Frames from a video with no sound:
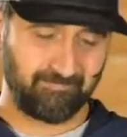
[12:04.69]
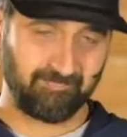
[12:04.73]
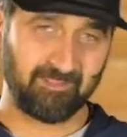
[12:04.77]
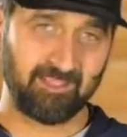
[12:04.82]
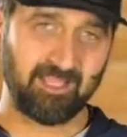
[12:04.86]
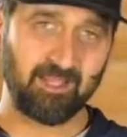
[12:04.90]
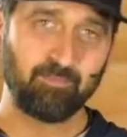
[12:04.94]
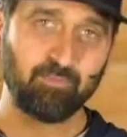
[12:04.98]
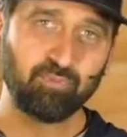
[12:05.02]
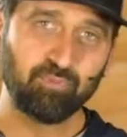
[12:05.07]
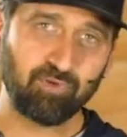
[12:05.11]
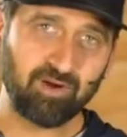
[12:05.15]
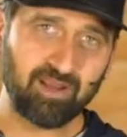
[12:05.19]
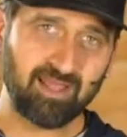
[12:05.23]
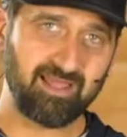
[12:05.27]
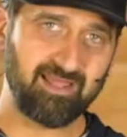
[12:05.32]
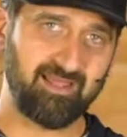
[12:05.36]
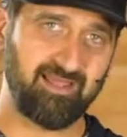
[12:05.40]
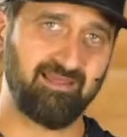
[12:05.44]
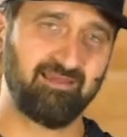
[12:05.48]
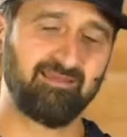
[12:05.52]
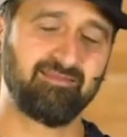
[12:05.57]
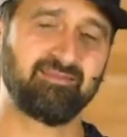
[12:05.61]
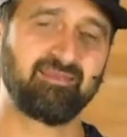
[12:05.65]
I
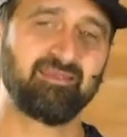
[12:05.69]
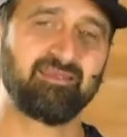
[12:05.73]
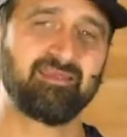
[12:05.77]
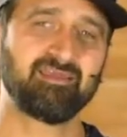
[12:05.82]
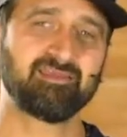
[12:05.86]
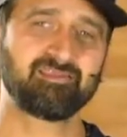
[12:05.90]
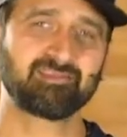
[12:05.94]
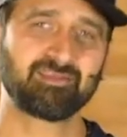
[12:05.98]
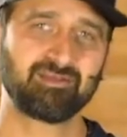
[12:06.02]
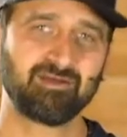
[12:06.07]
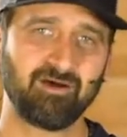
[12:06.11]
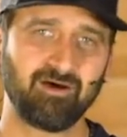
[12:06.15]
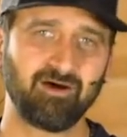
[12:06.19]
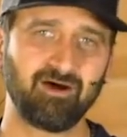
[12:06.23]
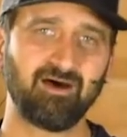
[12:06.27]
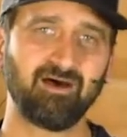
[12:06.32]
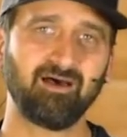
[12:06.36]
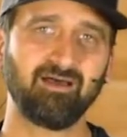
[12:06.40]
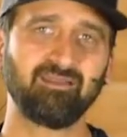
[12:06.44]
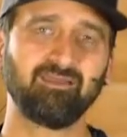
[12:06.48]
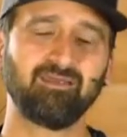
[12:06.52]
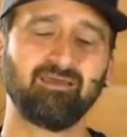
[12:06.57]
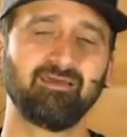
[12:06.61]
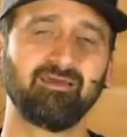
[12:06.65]
pray that as
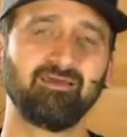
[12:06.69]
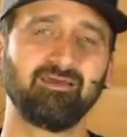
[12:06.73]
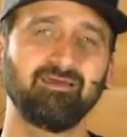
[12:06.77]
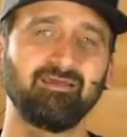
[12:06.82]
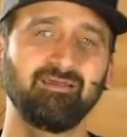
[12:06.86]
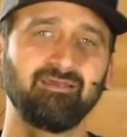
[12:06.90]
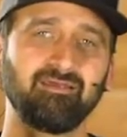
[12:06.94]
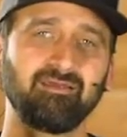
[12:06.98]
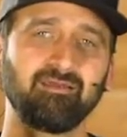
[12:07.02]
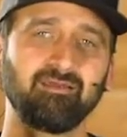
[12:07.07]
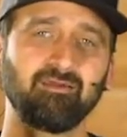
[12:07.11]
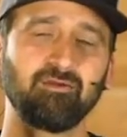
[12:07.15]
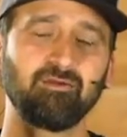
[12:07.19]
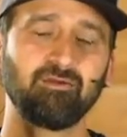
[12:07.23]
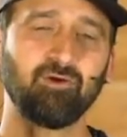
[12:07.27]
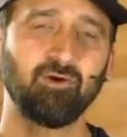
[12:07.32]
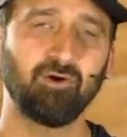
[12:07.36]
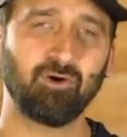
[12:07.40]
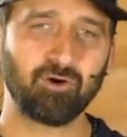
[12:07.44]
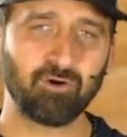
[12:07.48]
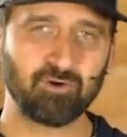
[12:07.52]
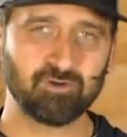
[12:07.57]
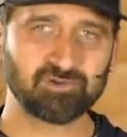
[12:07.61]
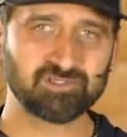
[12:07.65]
God
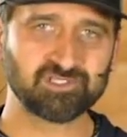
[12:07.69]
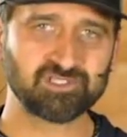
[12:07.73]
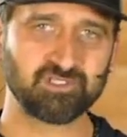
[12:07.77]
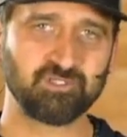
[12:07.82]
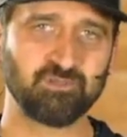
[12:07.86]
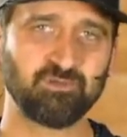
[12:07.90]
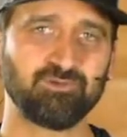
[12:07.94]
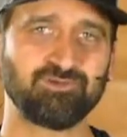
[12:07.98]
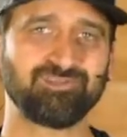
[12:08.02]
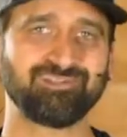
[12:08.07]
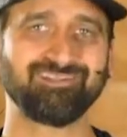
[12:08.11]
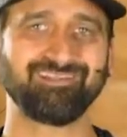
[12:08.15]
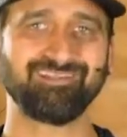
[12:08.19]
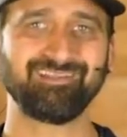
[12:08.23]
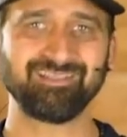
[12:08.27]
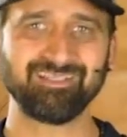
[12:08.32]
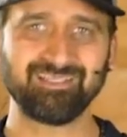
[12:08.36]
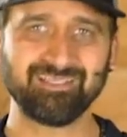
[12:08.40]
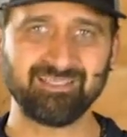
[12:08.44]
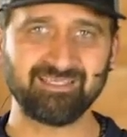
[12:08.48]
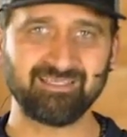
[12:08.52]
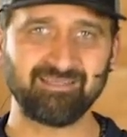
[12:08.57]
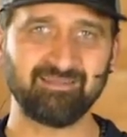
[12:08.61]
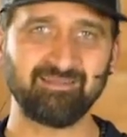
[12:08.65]
calls you to
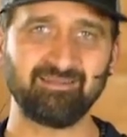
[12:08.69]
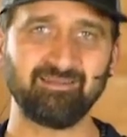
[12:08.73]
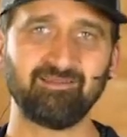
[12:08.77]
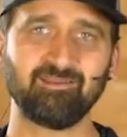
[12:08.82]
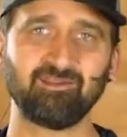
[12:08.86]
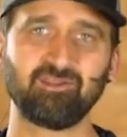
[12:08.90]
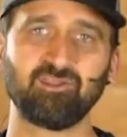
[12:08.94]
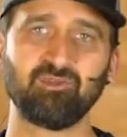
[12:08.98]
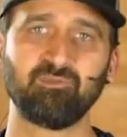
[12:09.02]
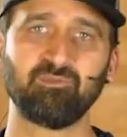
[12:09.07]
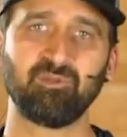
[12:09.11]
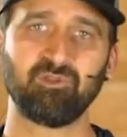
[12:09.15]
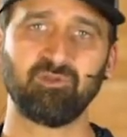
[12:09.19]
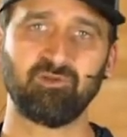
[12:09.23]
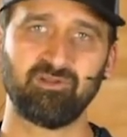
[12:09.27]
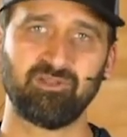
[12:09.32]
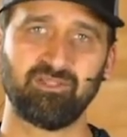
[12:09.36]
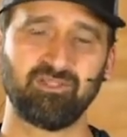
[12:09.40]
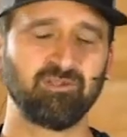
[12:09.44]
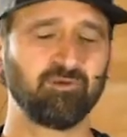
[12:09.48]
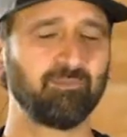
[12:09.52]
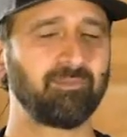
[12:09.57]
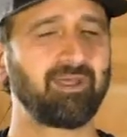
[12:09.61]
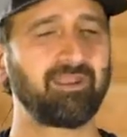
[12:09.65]
lead in a
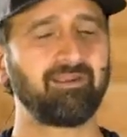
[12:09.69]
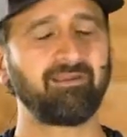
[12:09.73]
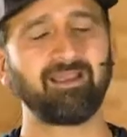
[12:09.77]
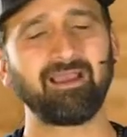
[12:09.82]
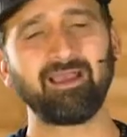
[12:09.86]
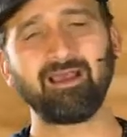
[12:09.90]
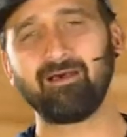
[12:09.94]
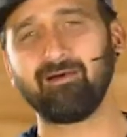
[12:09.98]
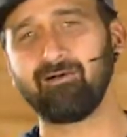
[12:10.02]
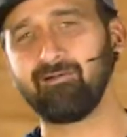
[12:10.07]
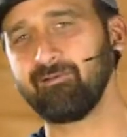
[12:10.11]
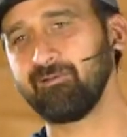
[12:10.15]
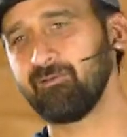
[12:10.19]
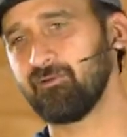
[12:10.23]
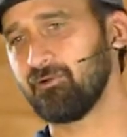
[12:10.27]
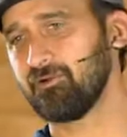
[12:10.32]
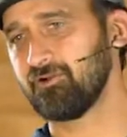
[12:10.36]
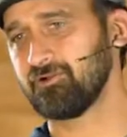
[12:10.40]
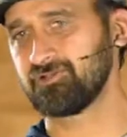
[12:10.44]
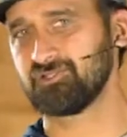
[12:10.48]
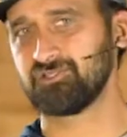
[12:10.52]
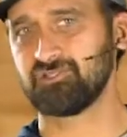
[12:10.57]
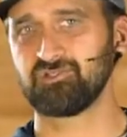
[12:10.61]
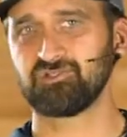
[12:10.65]
community, no matter how
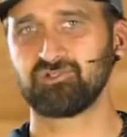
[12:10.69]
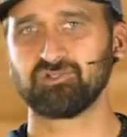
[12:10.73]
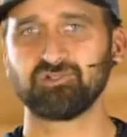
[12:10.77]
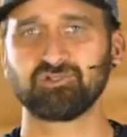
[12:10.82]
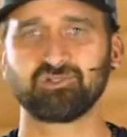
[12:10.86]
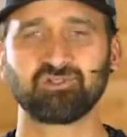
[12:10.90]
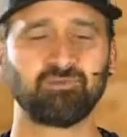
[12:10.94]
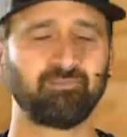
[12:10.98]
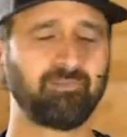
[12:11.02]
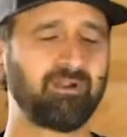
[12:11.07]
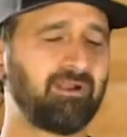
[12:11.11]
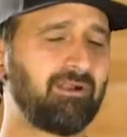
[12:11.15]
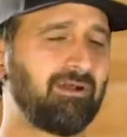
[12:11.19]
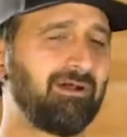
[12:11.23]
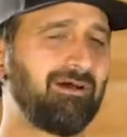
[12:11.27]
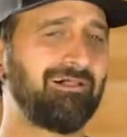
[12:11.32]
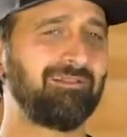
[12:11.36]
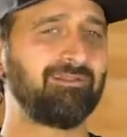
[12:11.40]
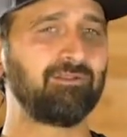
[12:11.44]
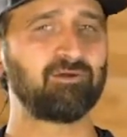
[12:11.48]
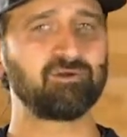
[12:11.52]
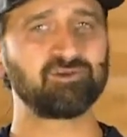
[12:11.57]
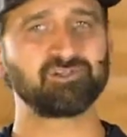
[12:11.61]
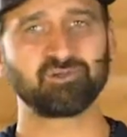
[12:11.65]
large the church, no matter how
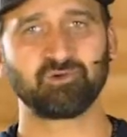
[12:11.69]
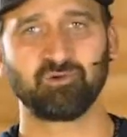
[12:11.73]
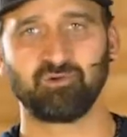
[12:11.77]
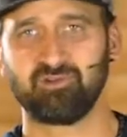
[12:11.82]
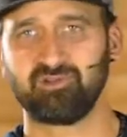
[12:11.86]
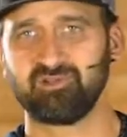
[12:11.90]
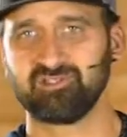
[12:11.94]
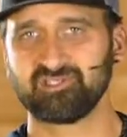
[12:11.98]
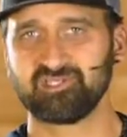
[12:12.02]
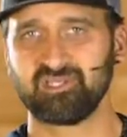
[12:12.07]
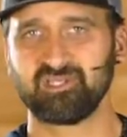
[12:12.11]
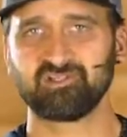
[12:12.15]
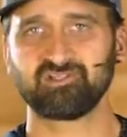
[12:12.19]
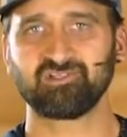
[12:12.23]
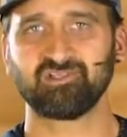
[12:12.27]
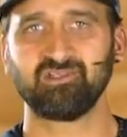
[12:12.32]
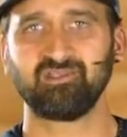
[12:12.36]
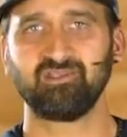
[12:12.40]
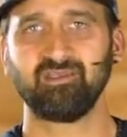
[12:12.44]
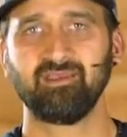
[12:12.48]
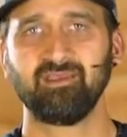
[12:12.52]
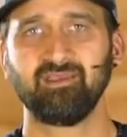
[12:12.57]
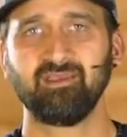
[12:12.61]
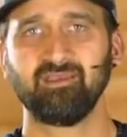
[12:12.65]
large the
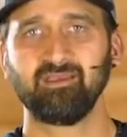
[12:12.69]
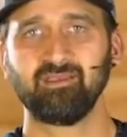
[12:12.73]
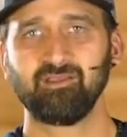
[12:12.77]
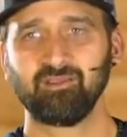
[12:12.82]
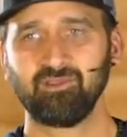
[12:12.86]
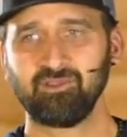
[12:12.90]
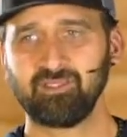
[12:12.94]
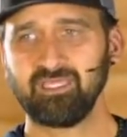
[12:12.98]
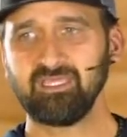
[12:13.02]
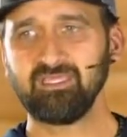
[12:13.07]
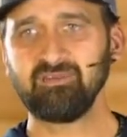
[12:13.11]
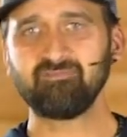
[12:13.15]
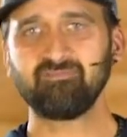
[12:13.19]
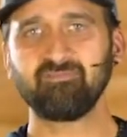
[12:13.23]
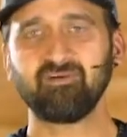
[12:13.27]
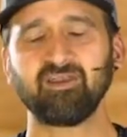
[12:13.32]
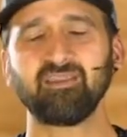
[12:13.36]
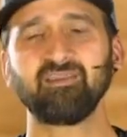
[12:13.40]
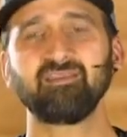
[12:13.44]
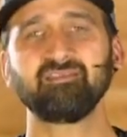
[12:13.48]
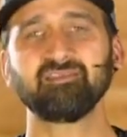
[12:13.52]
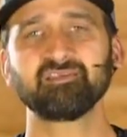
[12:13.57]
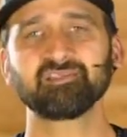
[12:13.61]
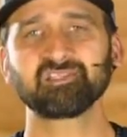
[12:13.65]
organization, you keep
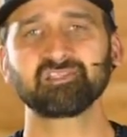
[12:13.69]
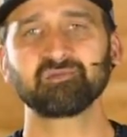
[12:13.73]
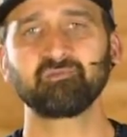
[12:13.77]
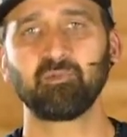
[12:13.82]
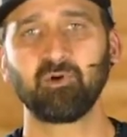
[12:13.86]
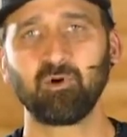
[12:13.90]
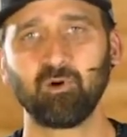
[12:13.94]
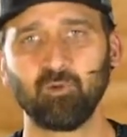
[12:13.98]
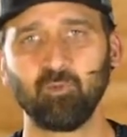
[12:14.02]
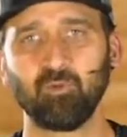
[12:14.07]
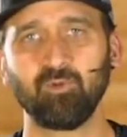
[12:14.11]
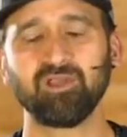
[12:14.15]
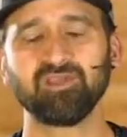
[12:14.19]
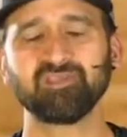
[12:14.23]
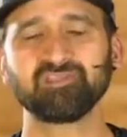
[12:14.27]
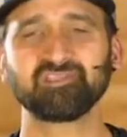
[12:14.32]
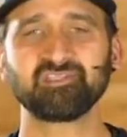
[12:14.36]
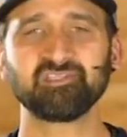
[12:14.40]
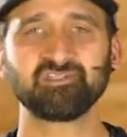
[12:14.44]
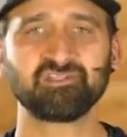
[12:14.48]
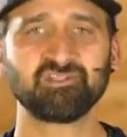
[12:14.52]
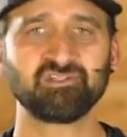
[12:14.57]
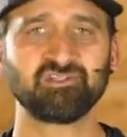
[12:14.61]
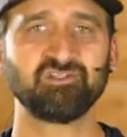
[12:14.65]
finding the small ways
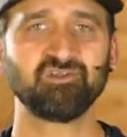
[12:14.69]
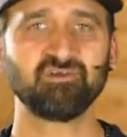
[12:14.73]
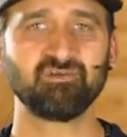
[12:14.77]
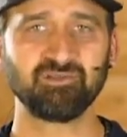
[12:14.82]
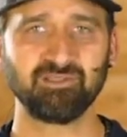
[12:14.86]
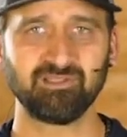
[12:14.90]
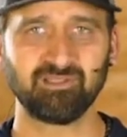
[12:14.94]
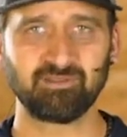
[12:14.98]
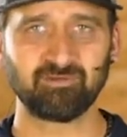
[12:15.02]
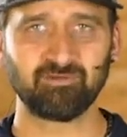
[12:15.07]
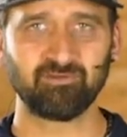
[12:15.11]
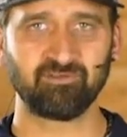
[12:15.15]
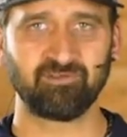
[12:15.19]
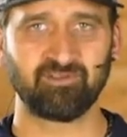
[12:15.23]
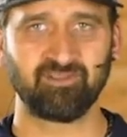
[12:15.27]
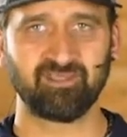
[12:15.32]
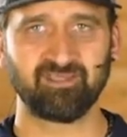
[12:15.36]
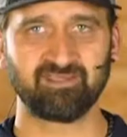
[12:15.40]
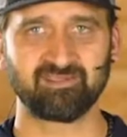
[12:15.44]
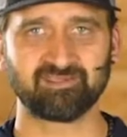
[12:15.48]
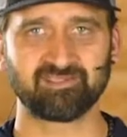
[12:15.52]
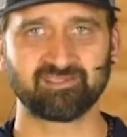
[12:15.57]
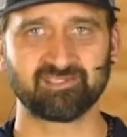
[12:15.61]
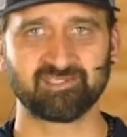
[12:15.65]
that you do the little
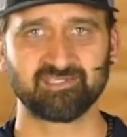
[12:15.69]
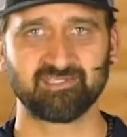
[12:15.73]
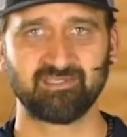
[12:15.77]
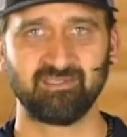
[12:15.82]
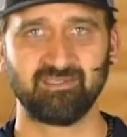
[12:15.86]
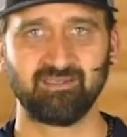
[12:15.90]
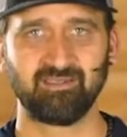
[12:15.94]
things.